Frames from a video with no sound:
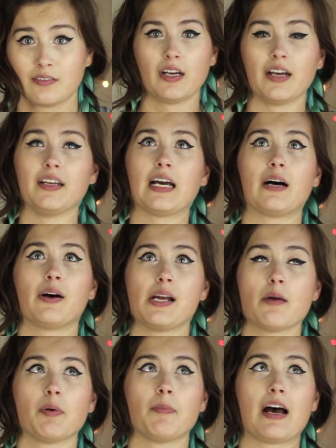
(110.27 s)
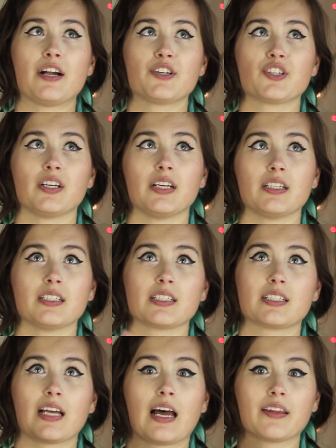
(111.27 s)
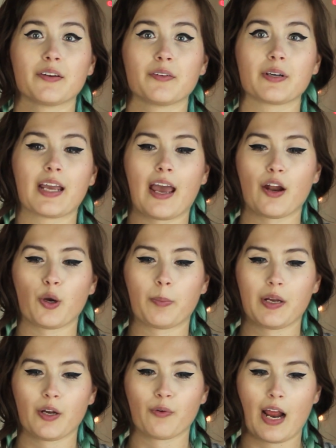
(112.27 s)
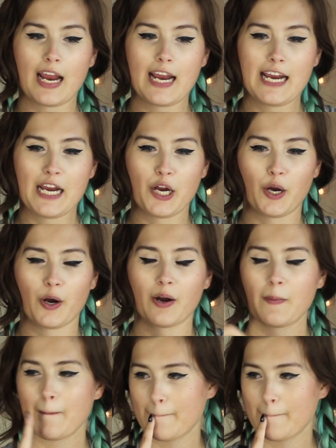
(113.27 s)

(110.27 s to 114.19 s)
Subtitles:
And now I am imagining this sad little Caterpie right here.